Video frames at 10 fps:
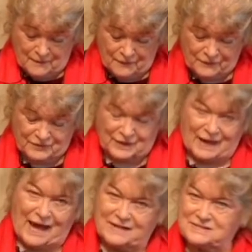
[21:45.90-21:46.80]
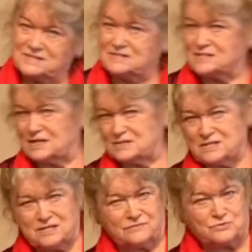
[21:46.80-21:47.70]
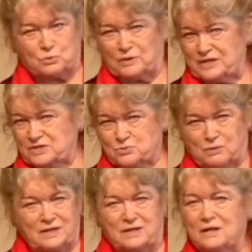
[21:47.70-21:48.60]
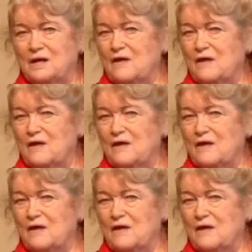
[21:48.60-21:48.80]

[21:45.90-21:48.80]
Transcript: the last Sunday of 2020,